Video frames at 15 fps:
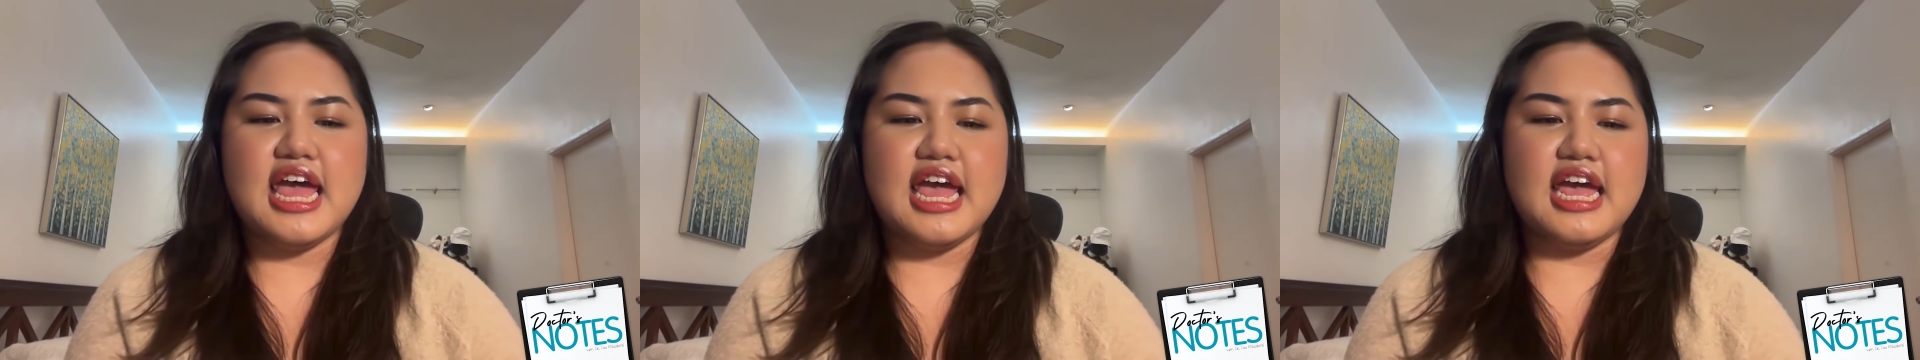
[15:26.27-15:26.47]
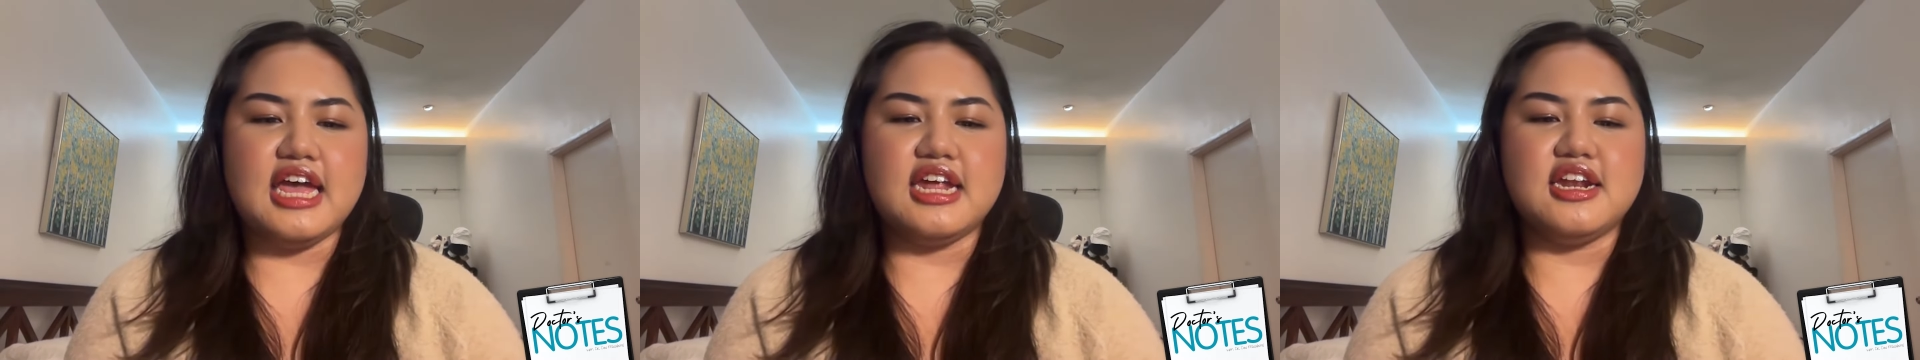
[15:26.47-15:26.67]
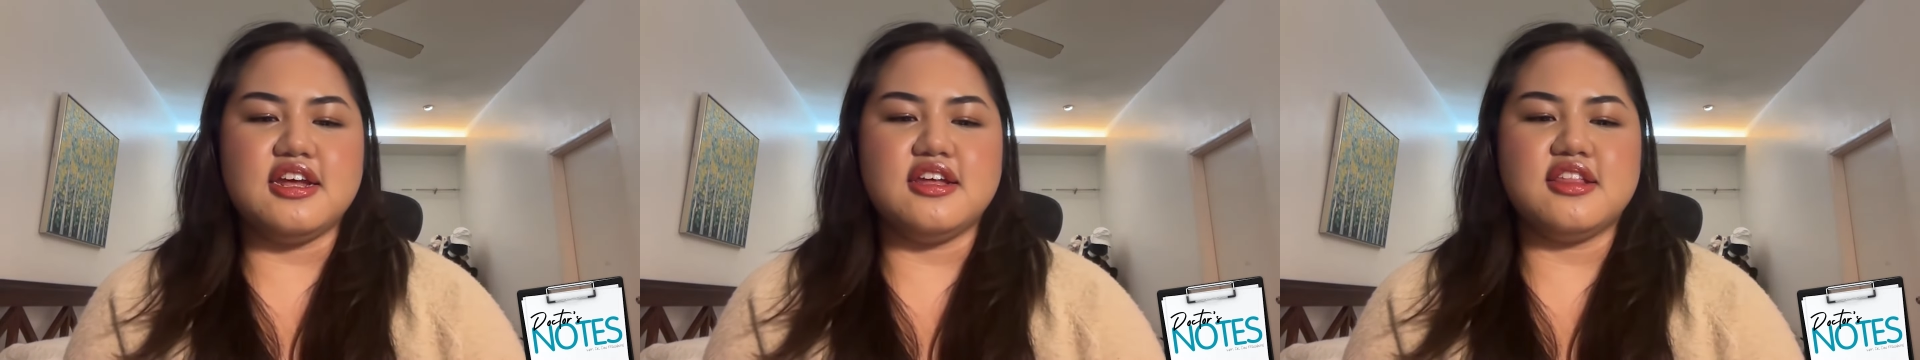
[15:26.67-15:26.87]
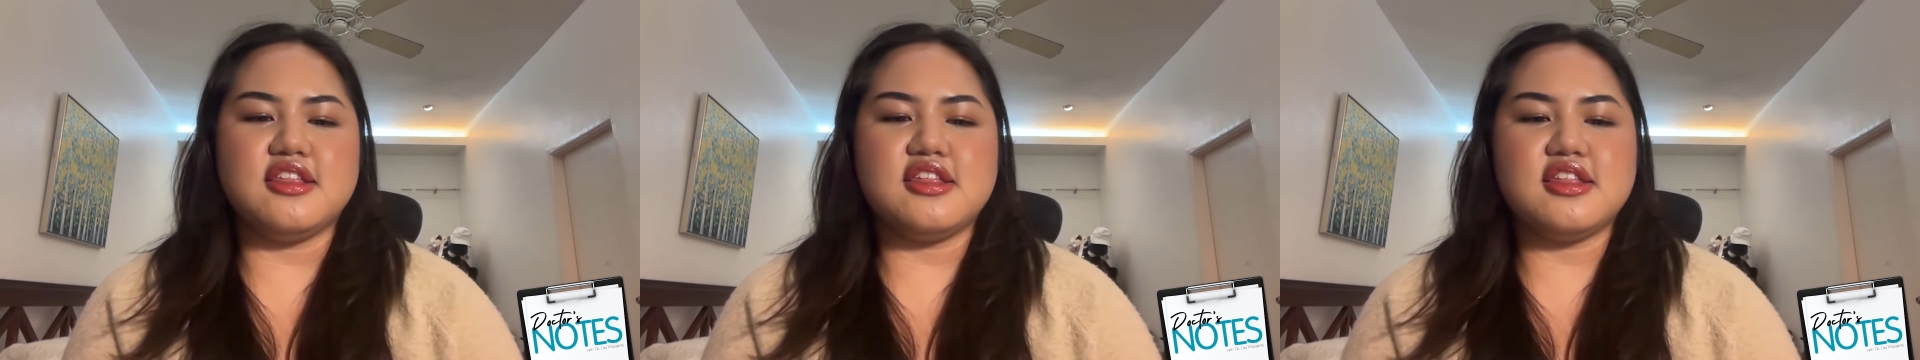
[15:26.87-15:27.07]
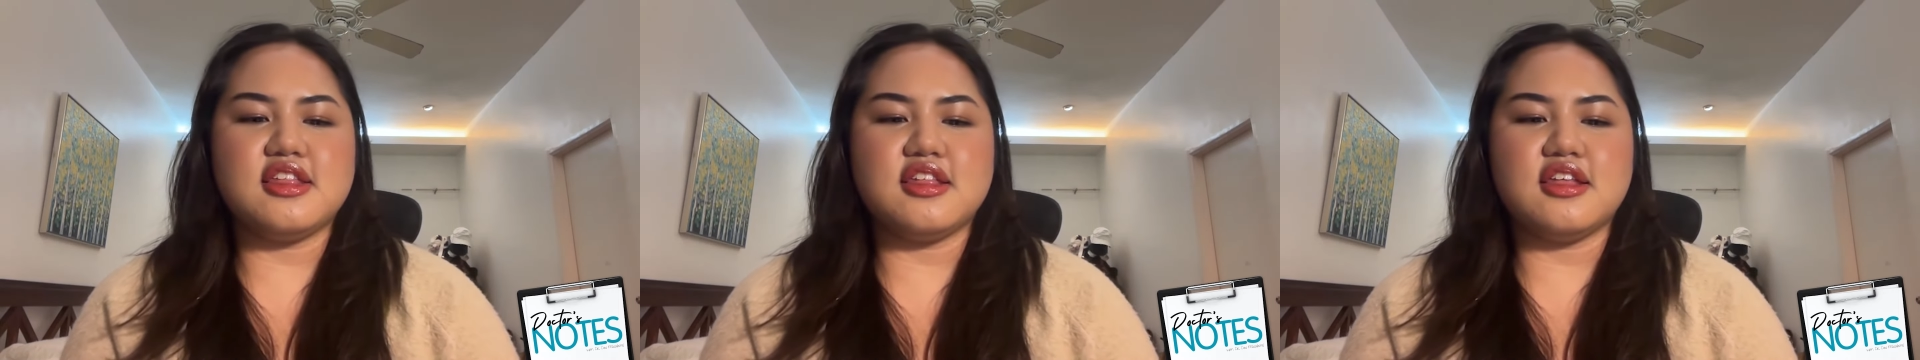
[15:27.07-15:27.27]
And
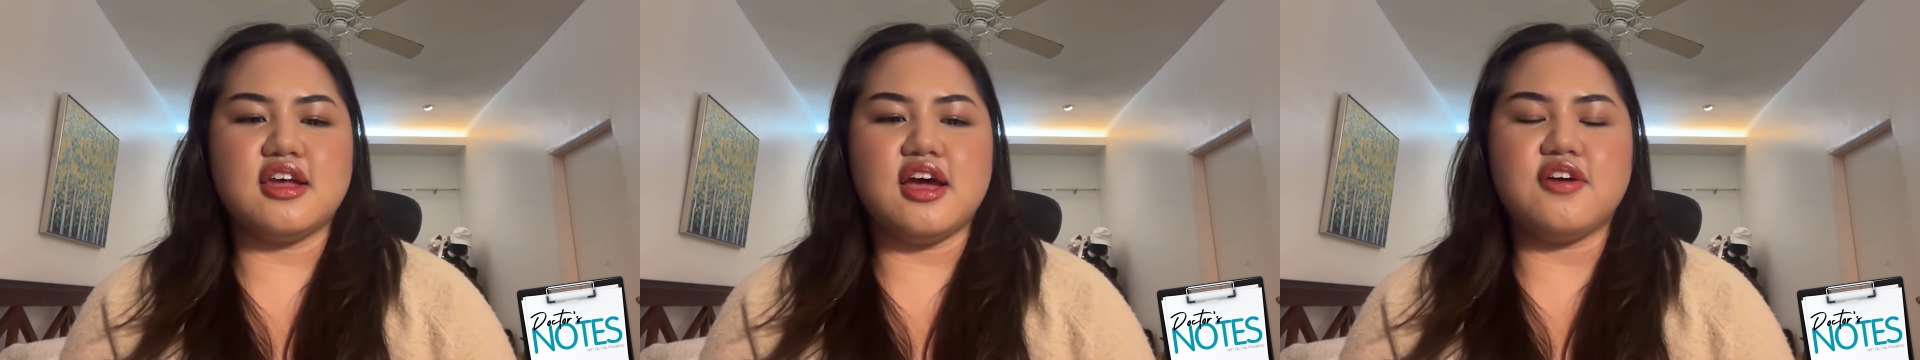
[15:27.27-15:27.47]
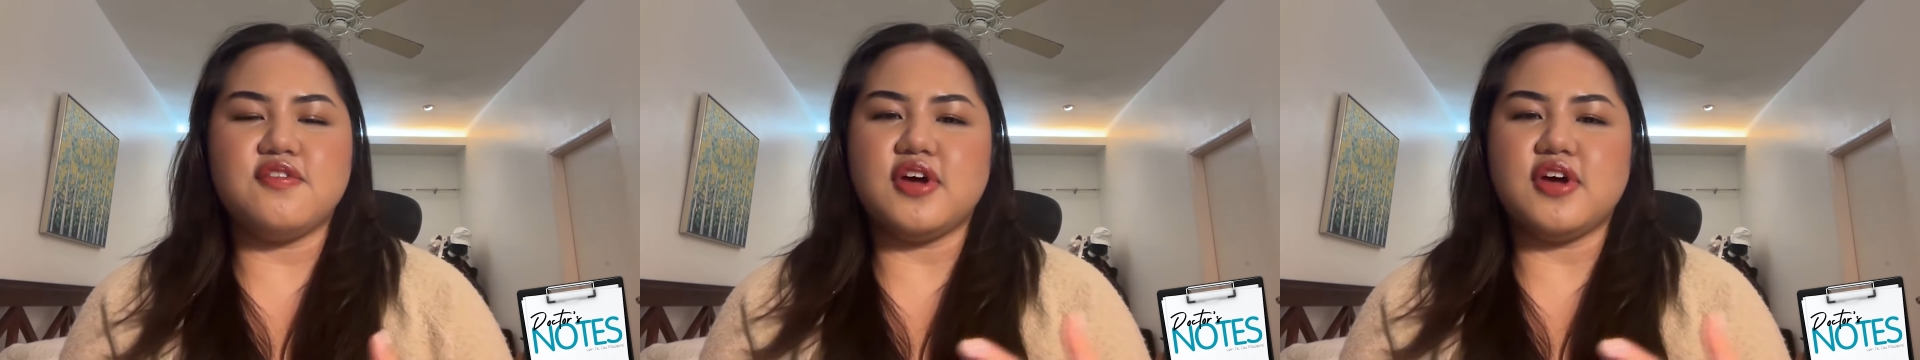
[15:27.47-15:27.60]
it's, I